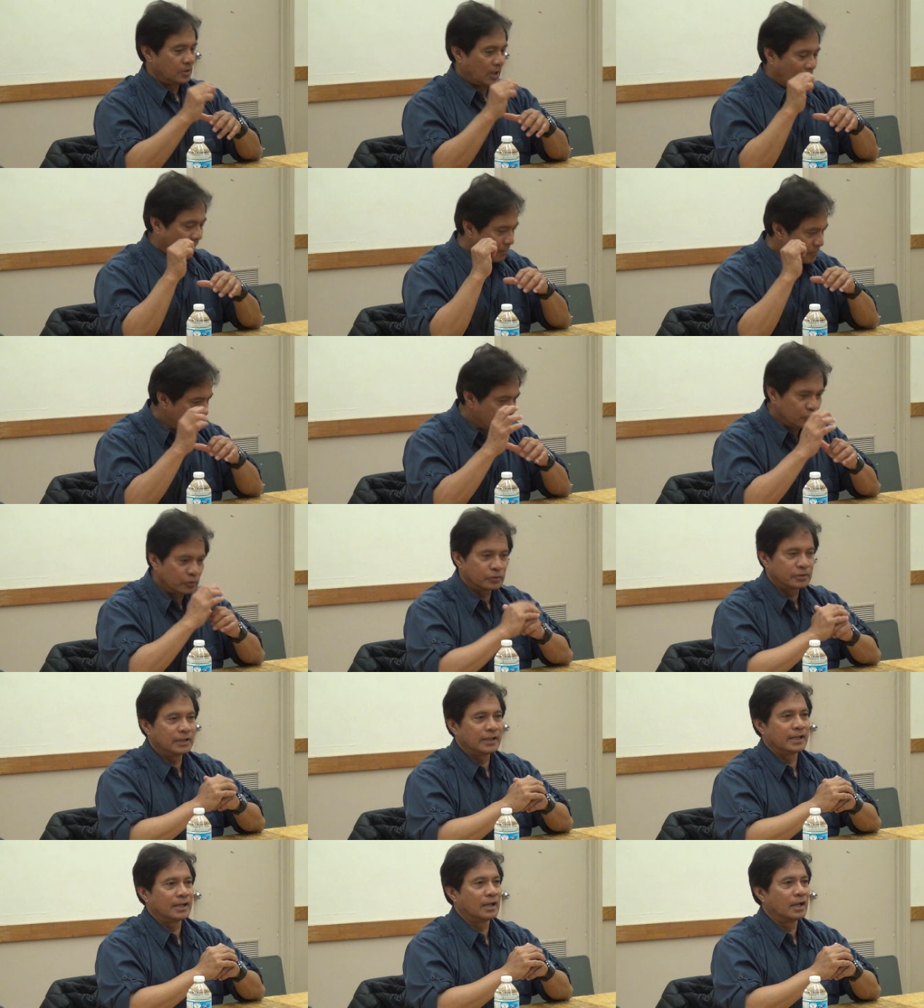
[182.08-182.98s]

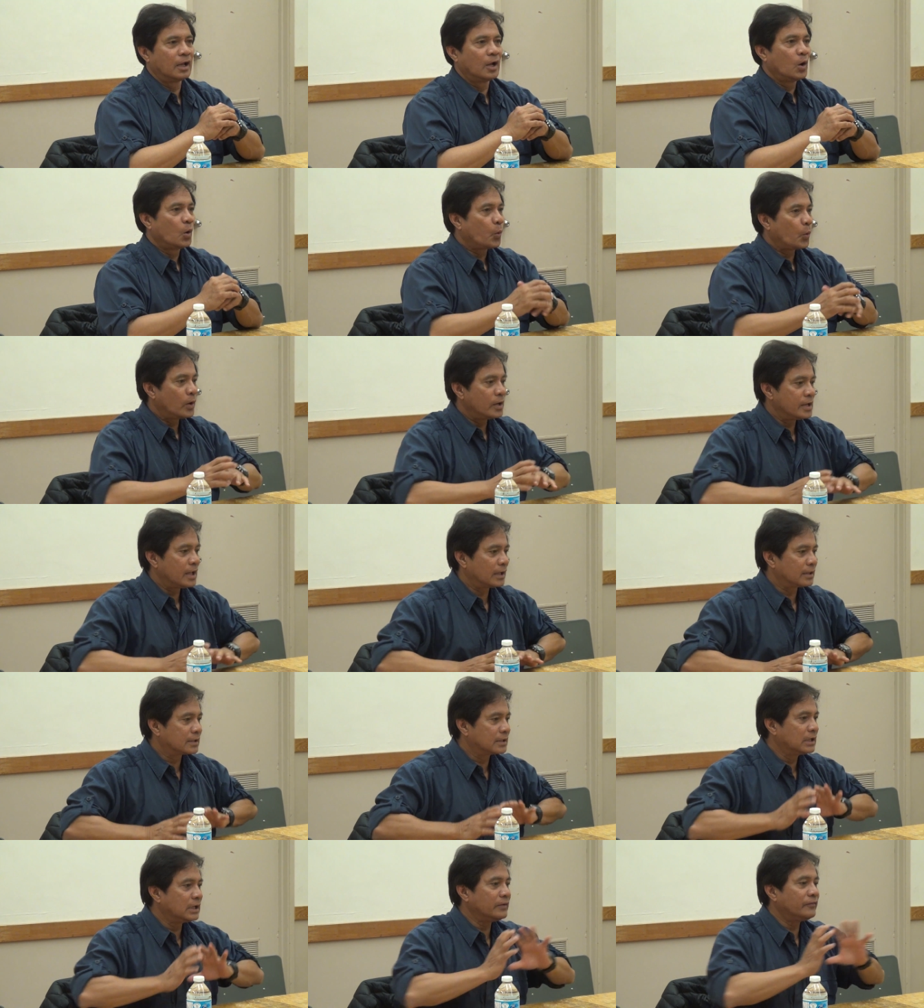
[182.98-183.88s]
absolutely will
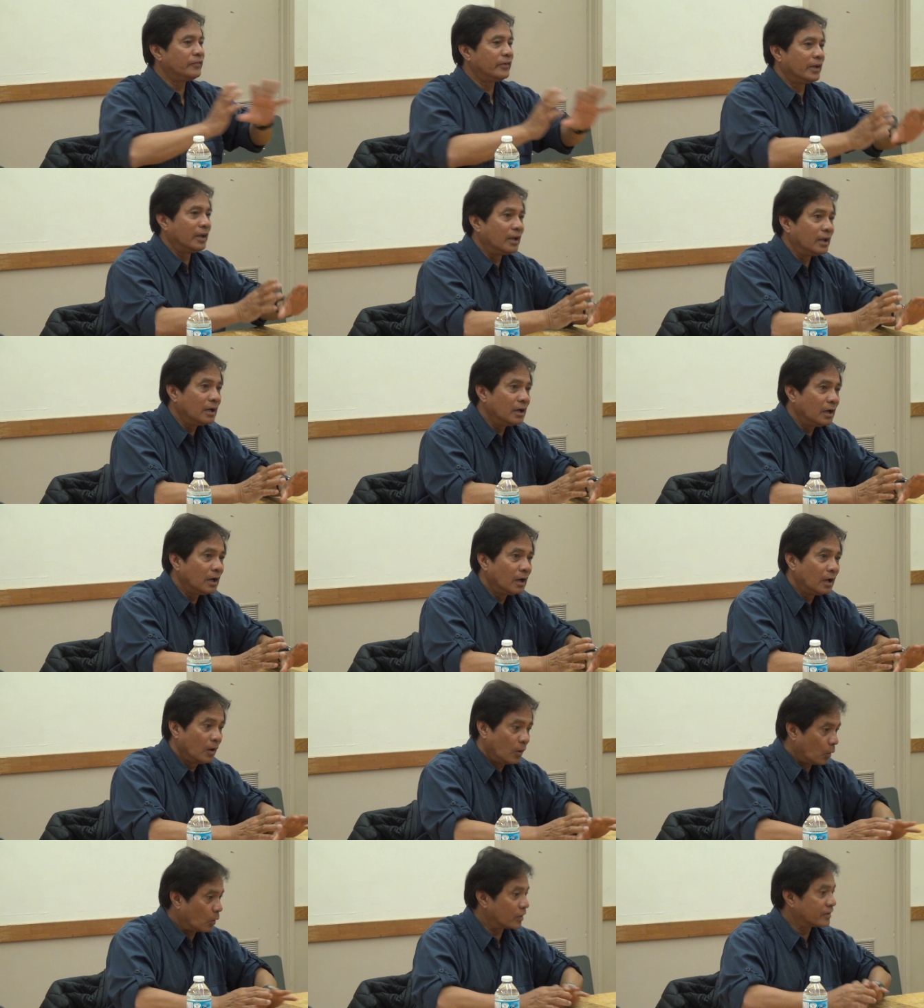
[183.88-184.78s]
not give
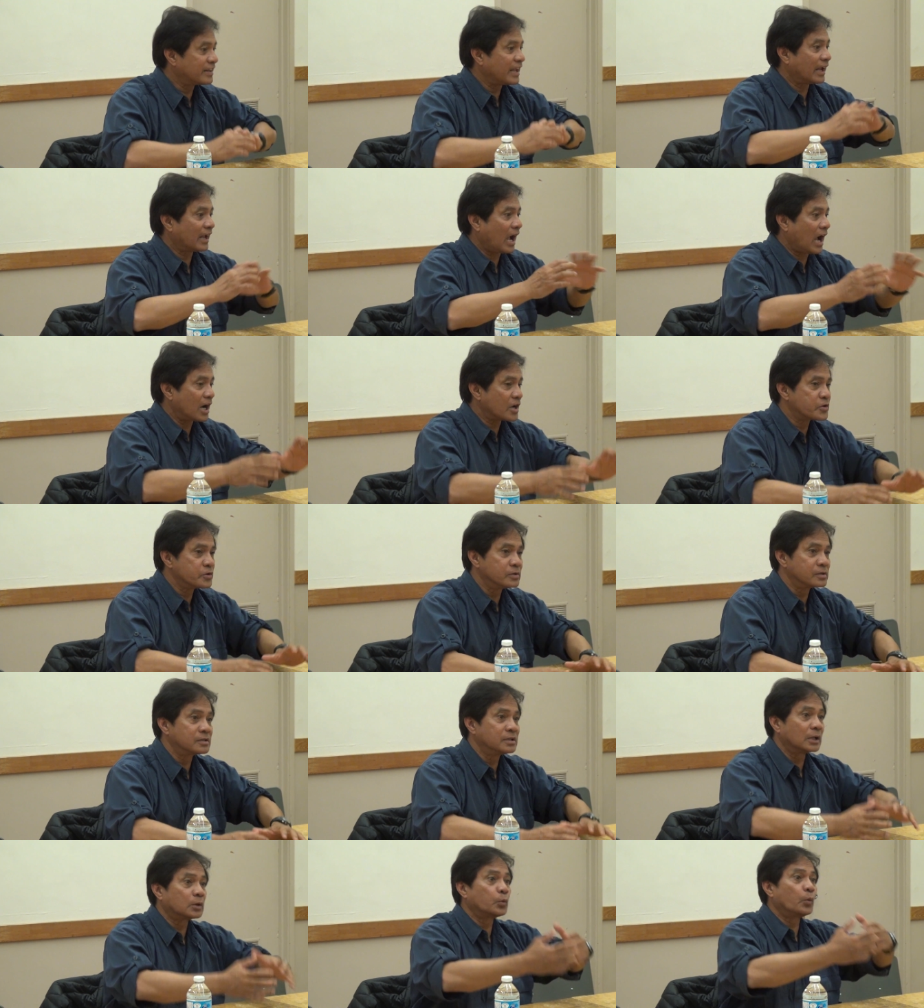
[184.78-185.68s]
in or take
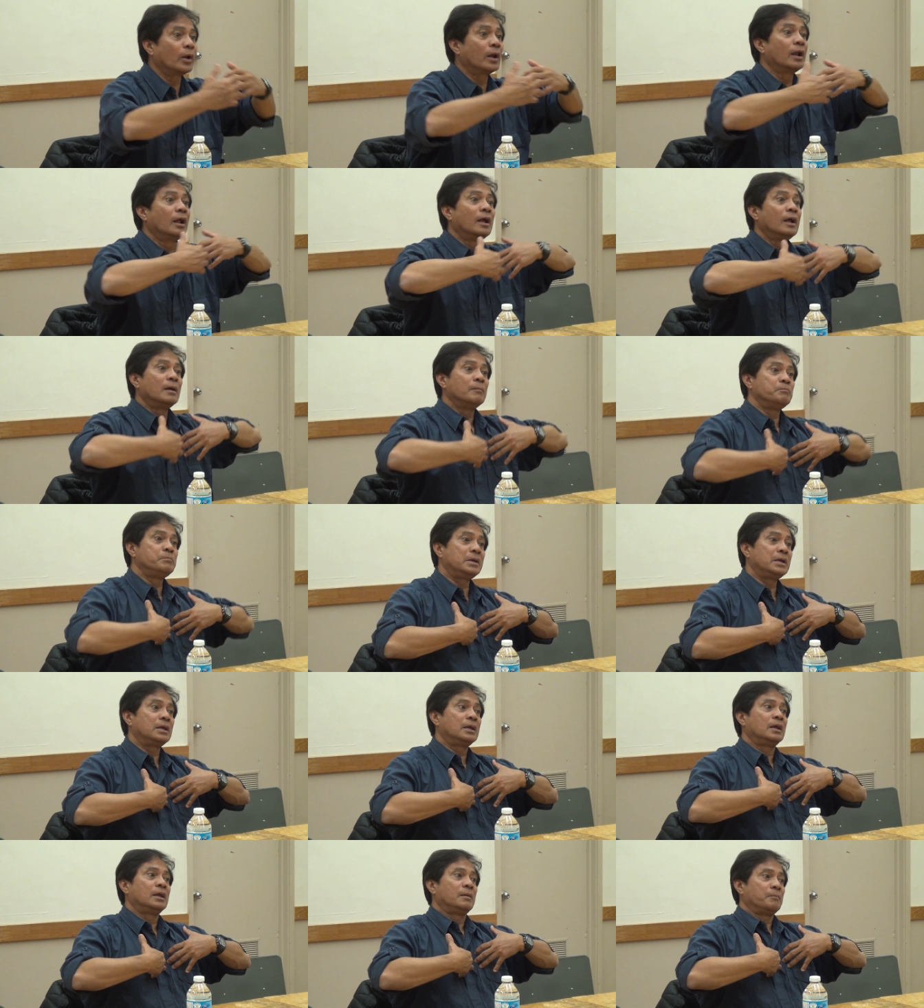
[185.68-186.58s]
actions that will
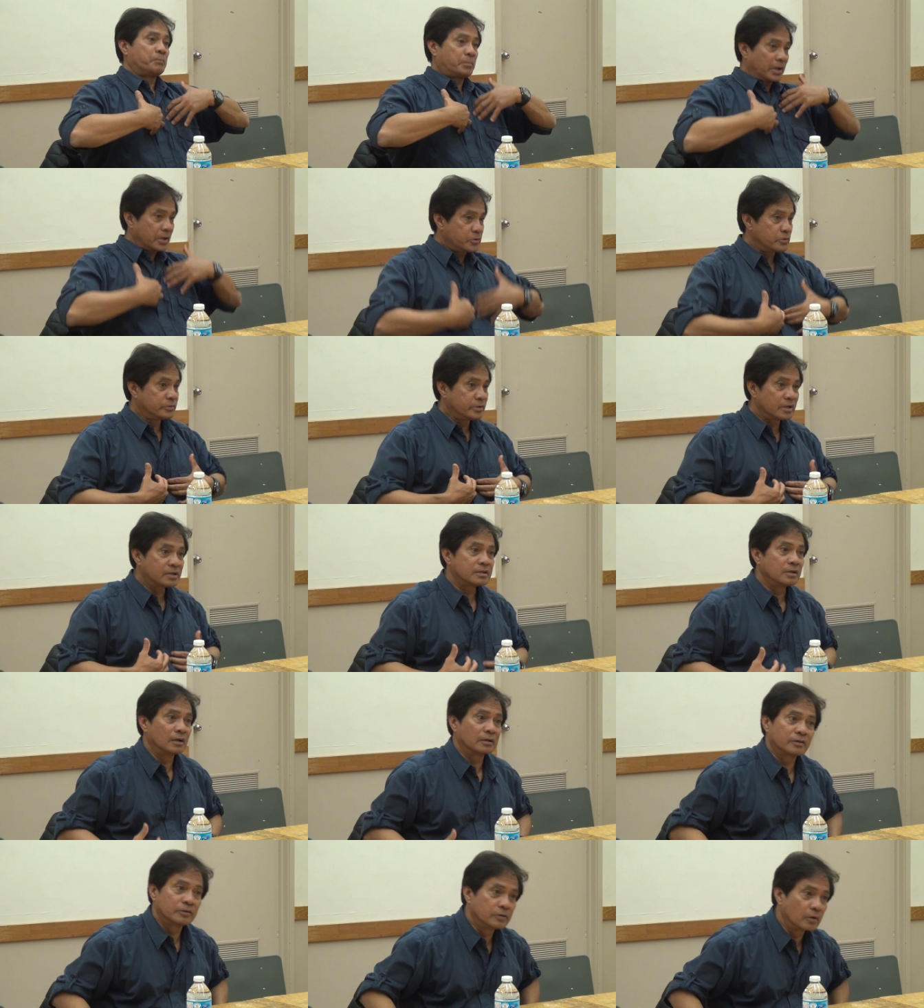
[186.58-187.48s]
be
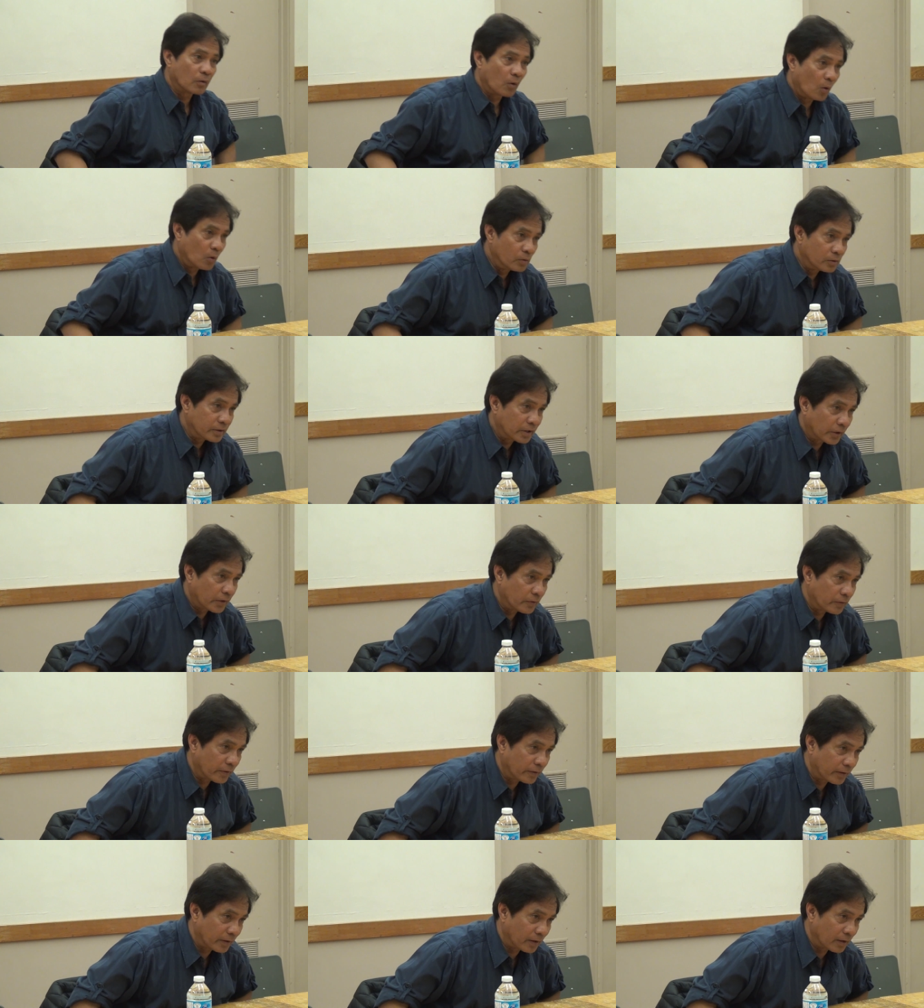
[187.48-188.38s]
prejudicial to their own
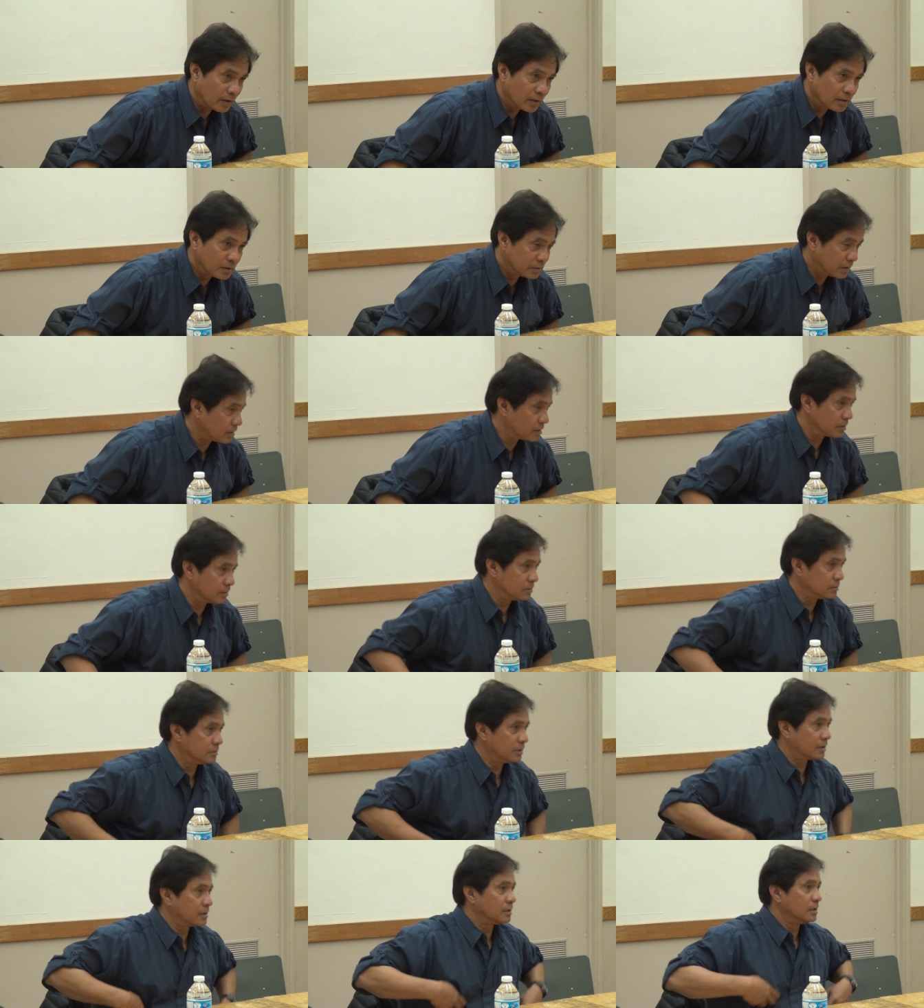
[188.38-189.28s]
security. That's,
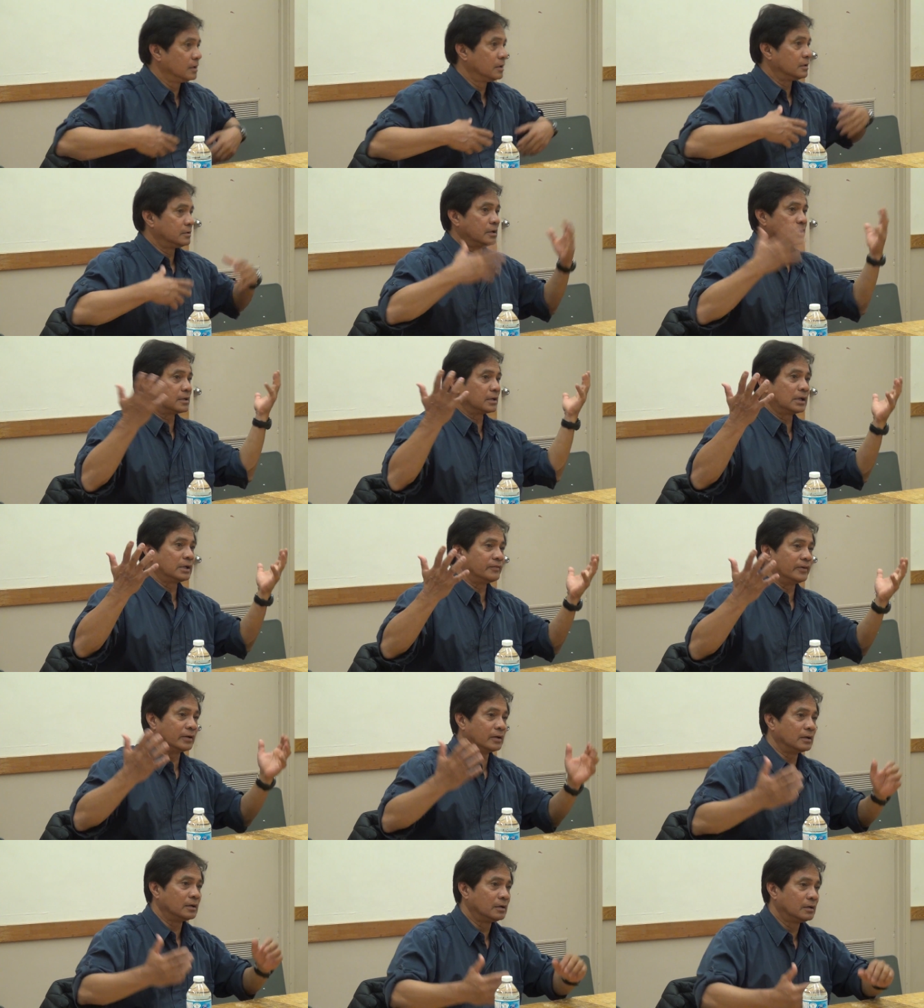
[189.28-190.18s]
that's, that's a
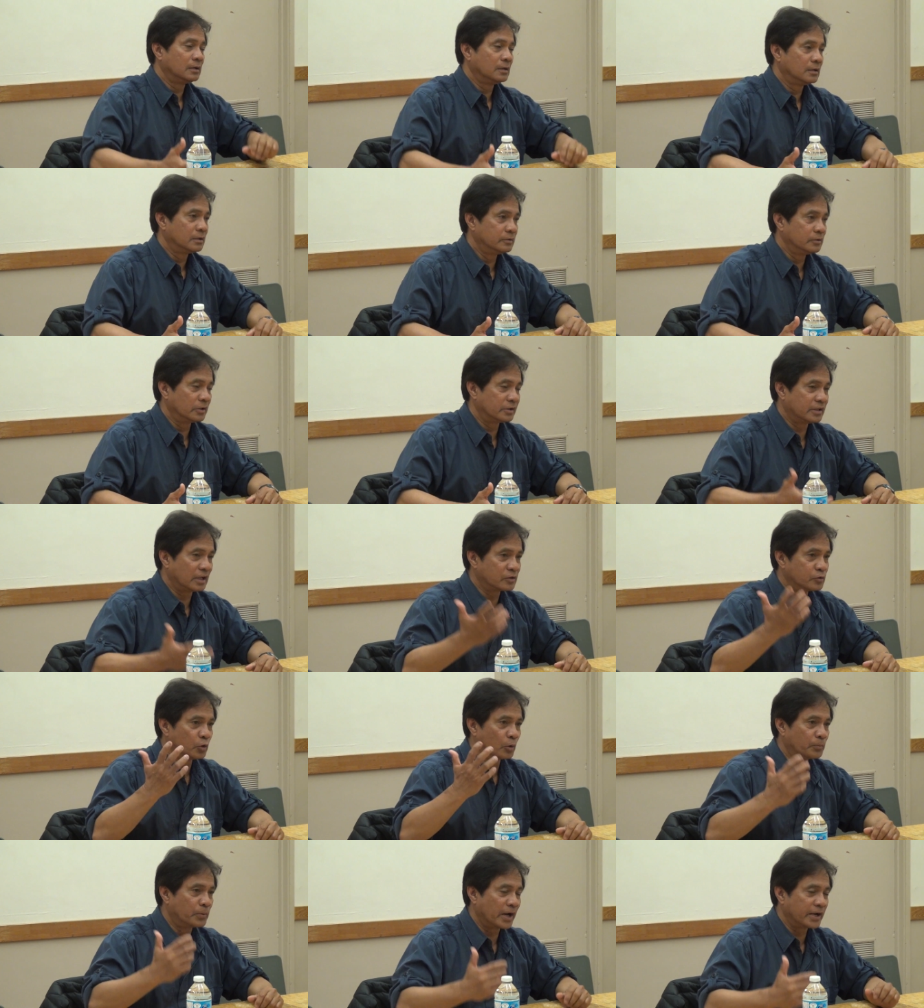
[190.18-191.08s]
given. No, that's
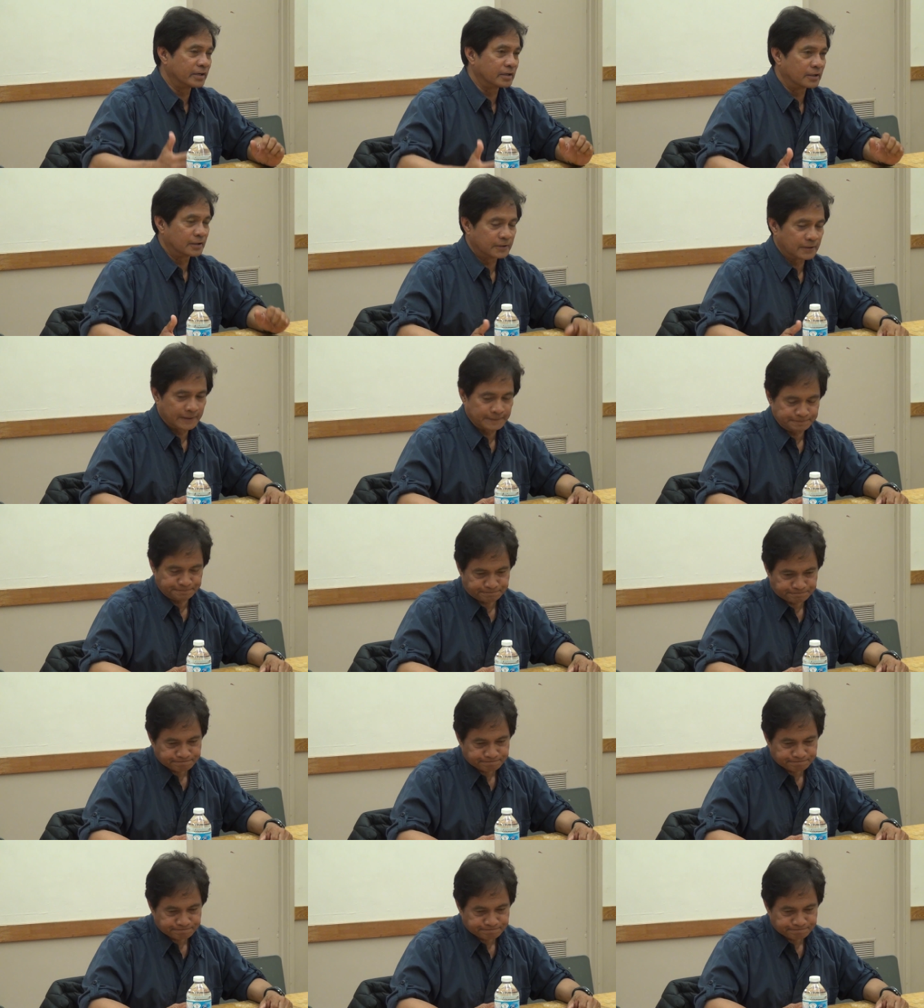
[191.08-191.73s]
no brainer, right?